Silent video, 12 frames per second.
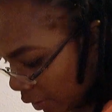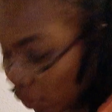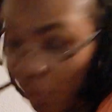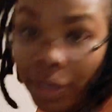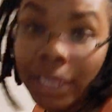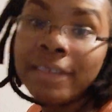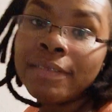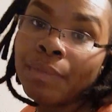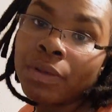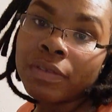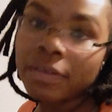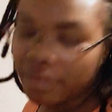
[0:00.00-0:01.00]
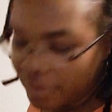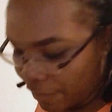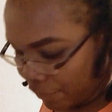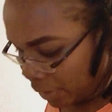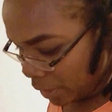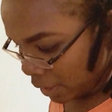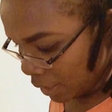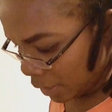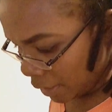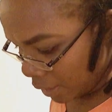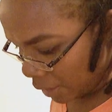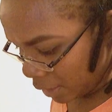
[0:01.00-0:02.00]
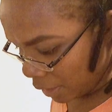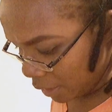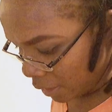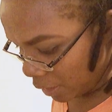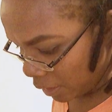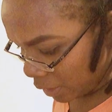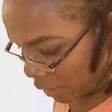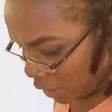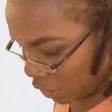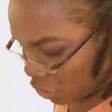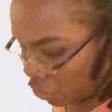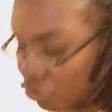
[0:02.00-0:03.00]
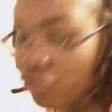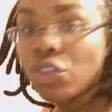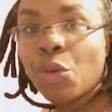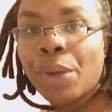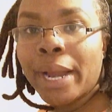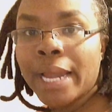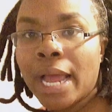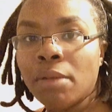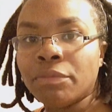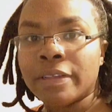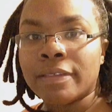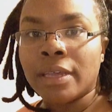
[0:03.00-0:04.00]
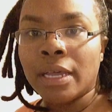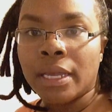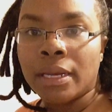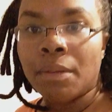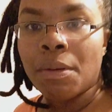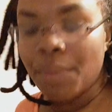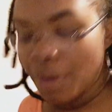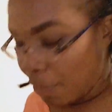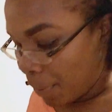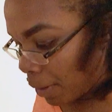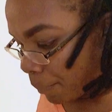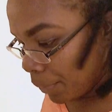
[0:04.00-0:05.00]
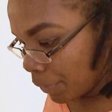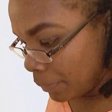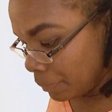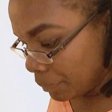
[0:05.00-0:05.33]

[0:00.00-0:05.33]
or at least most of the stuff done. So right now I'm just cutting up the bell pepper.